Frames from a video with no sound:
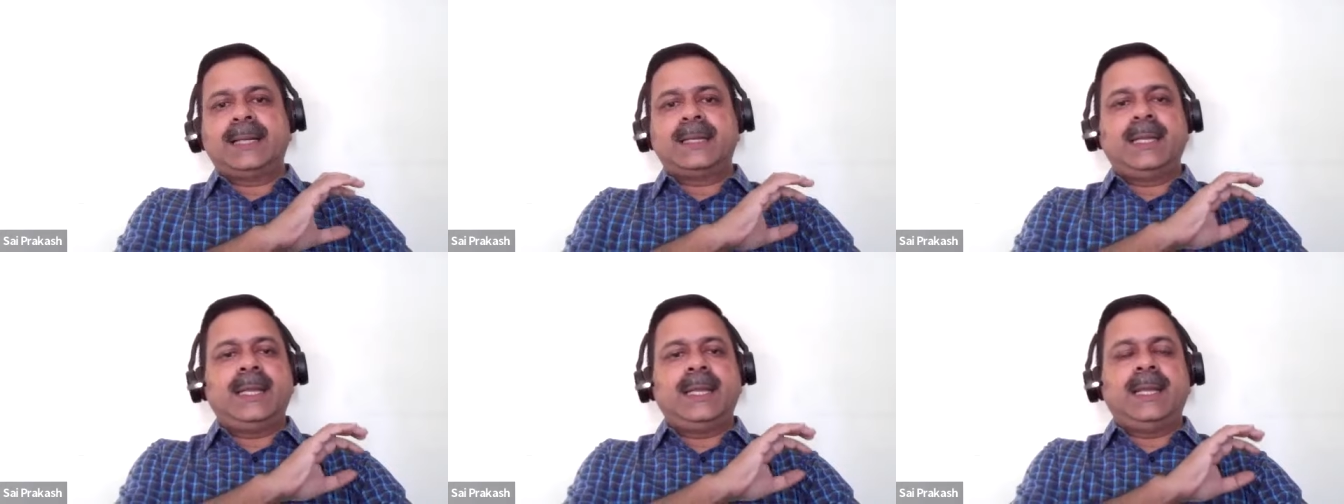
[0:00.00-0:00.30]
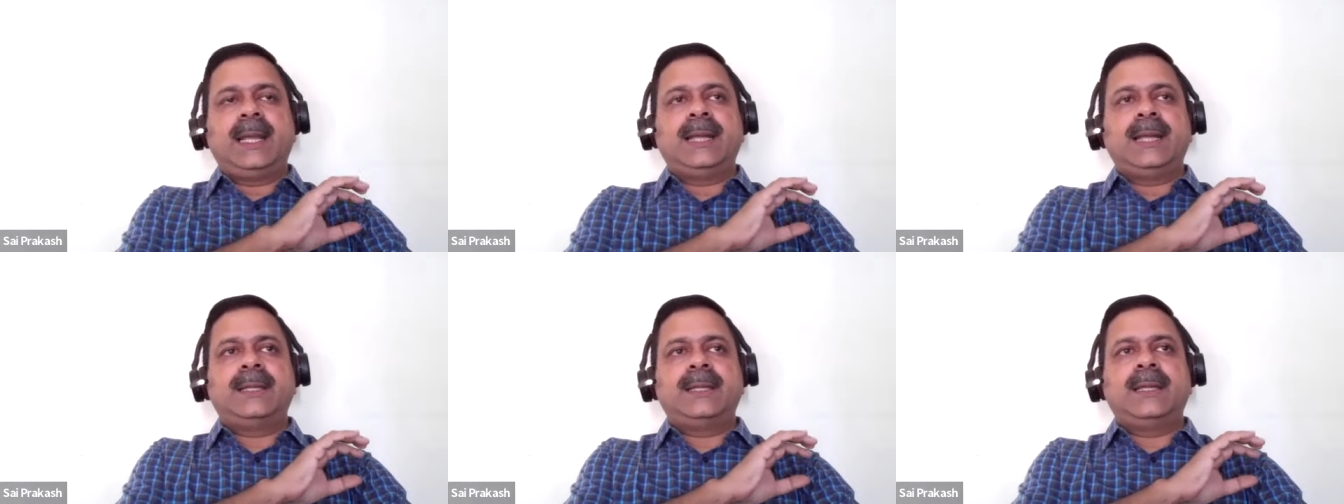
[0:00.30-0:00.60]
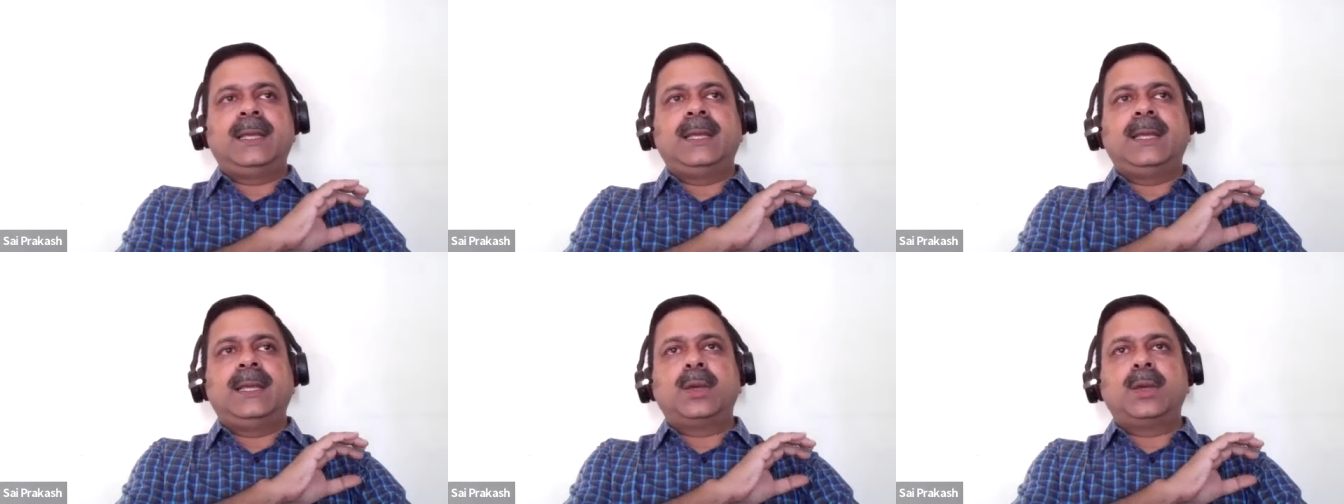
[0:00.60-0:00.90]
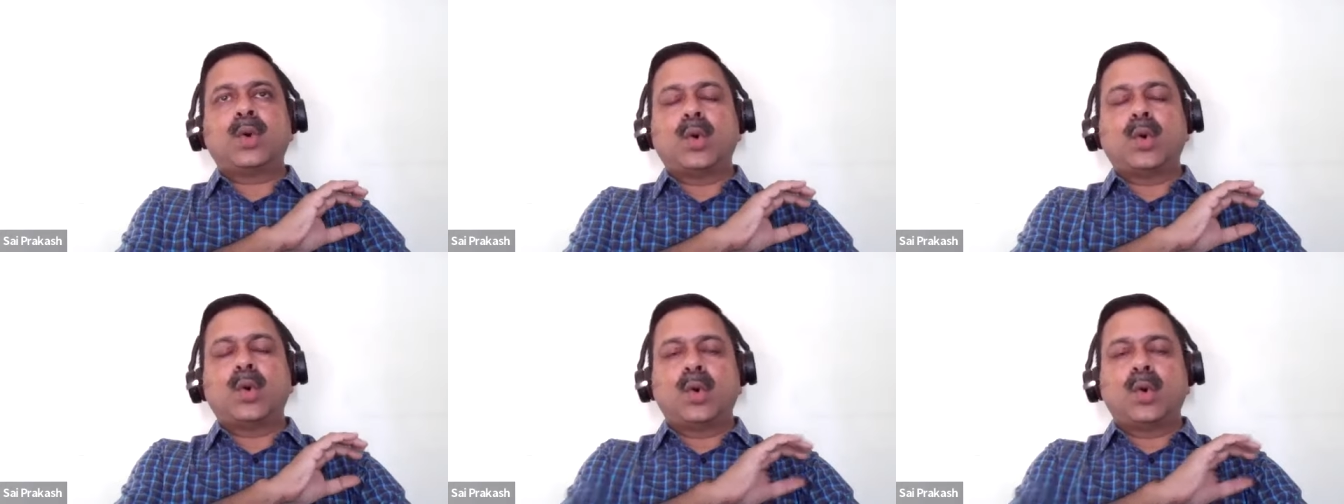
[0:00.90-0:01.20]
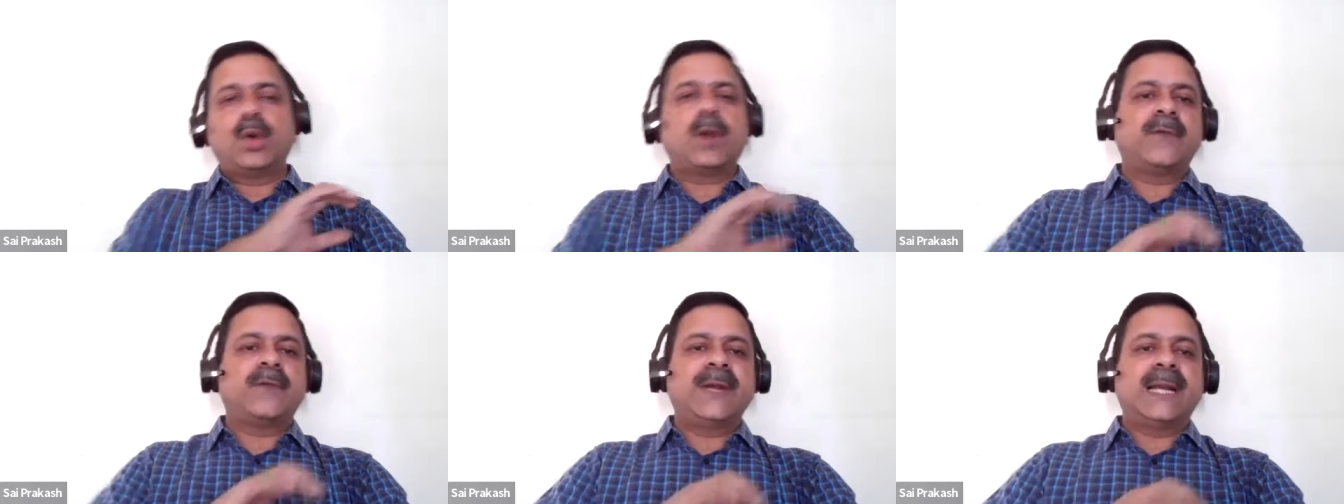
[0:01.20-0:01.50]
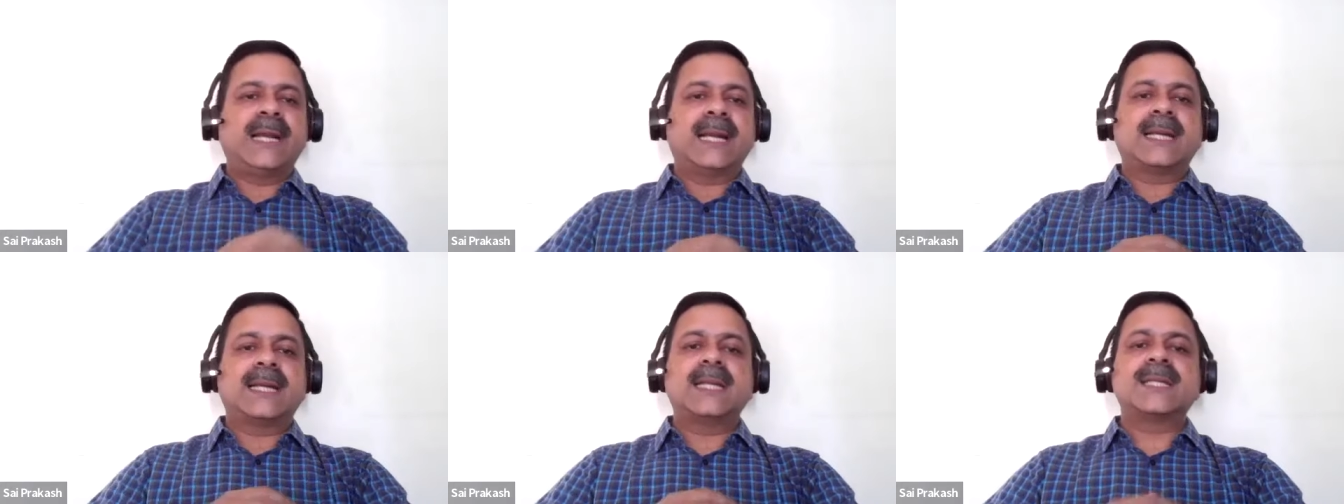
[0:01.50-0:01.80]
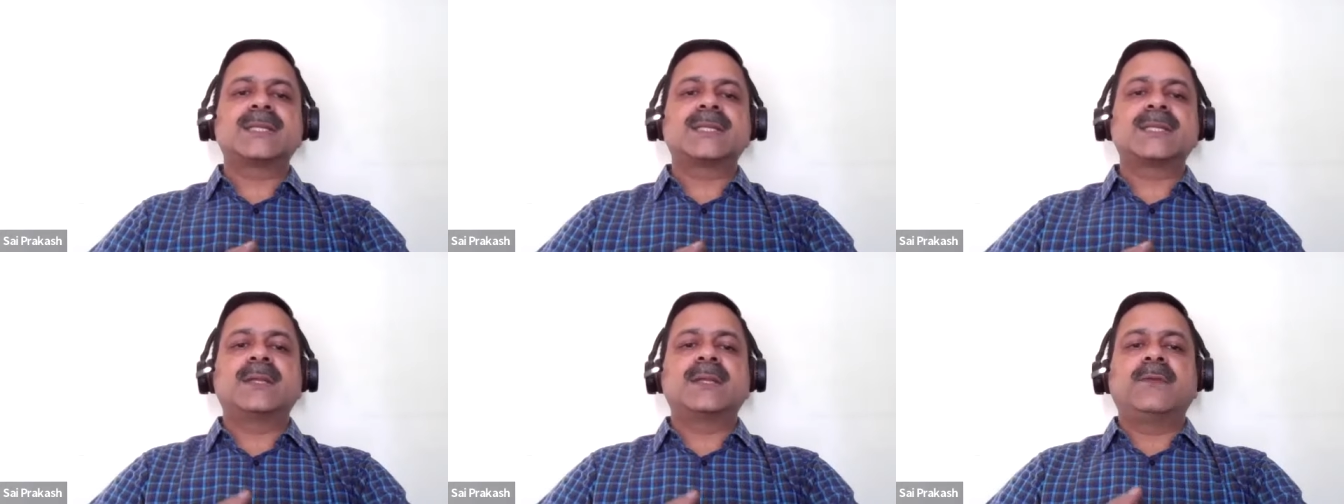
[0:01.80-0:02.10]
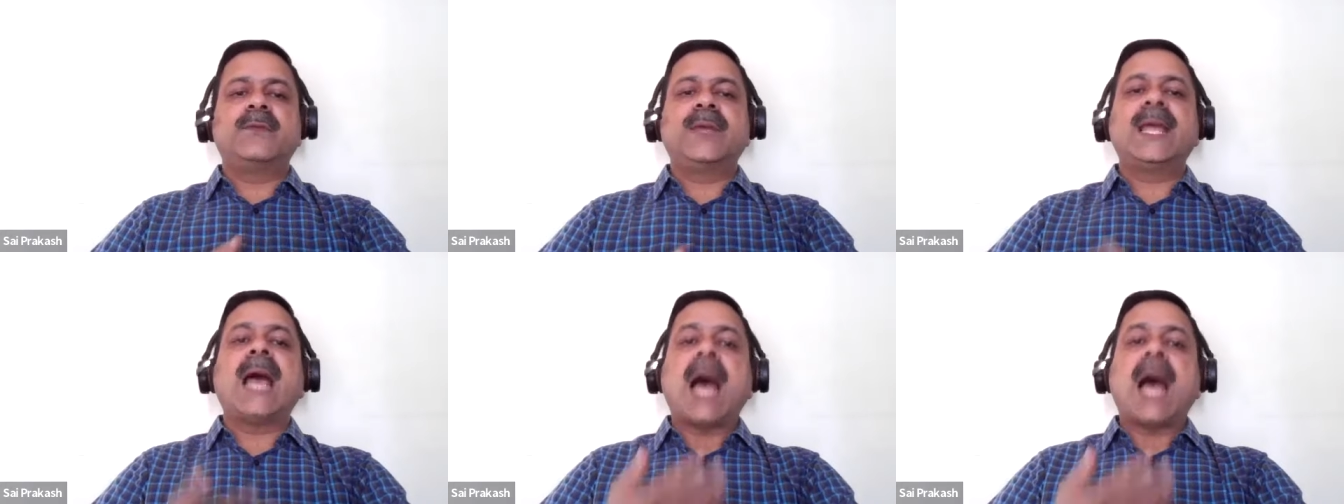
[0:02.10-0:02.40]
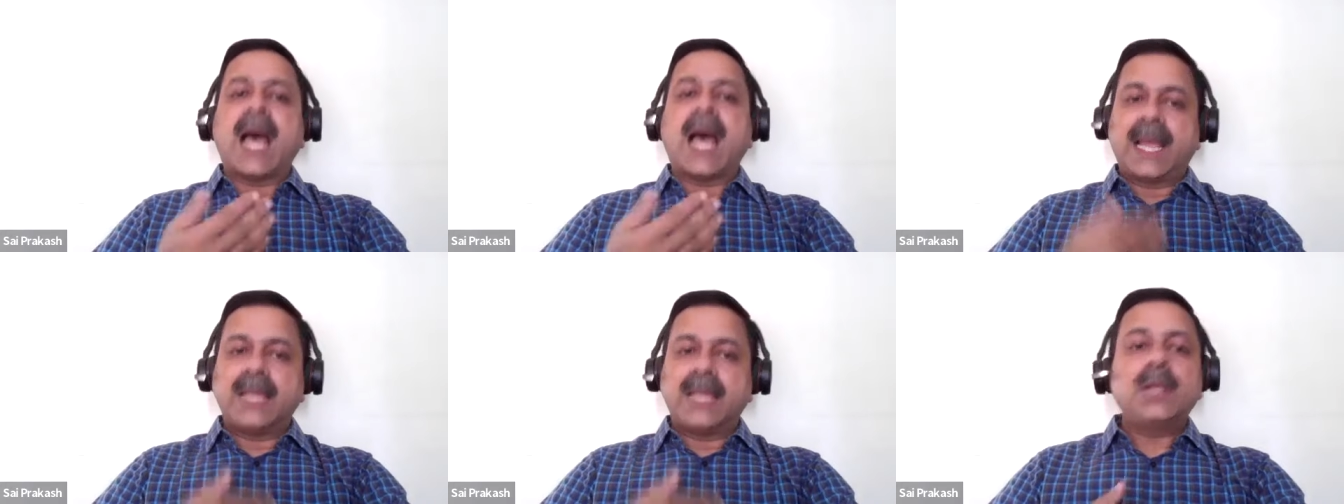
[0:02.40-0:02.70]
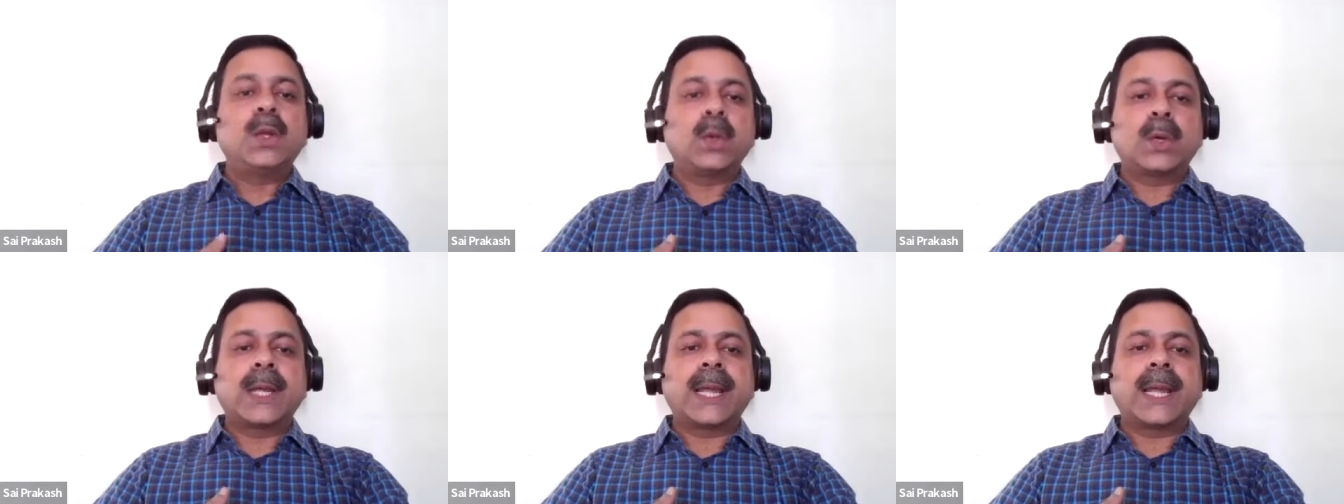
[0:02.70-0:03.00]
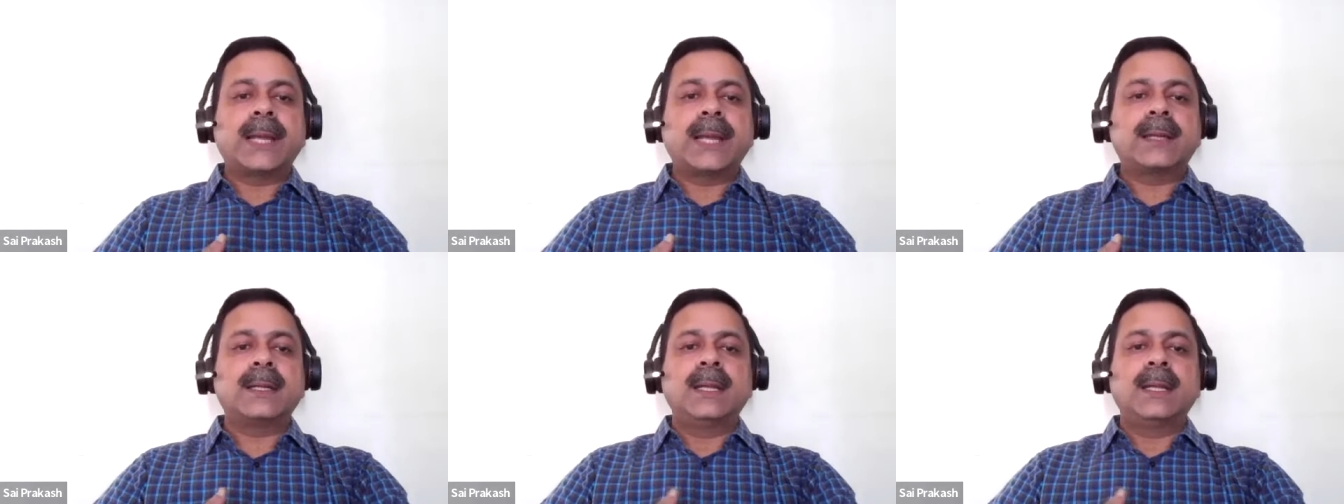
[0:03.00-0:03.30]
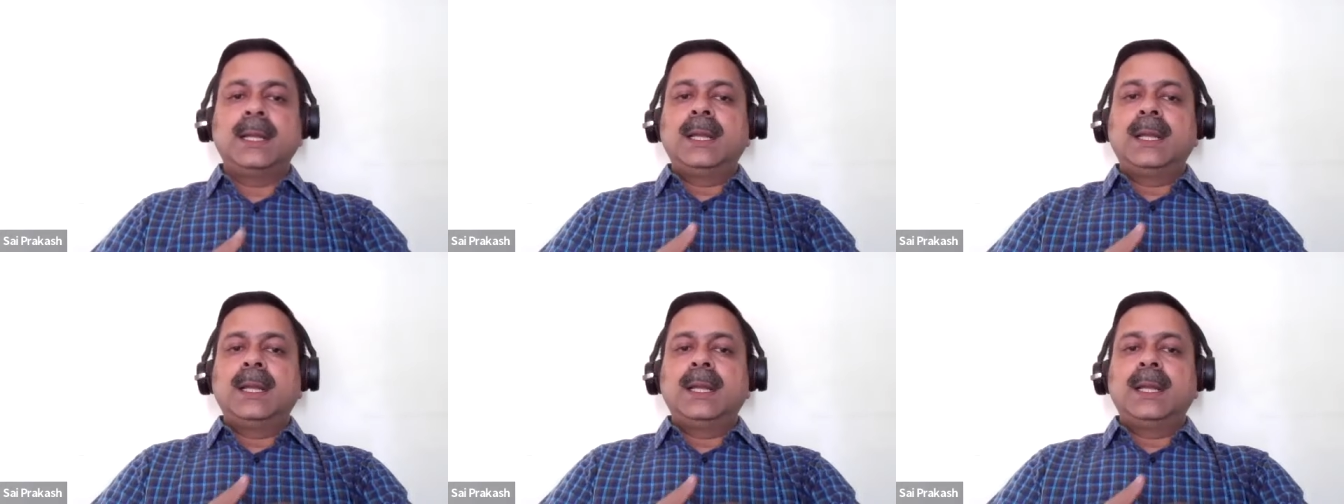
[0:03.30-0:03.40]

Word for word: at the at the core of it, at least the way I look at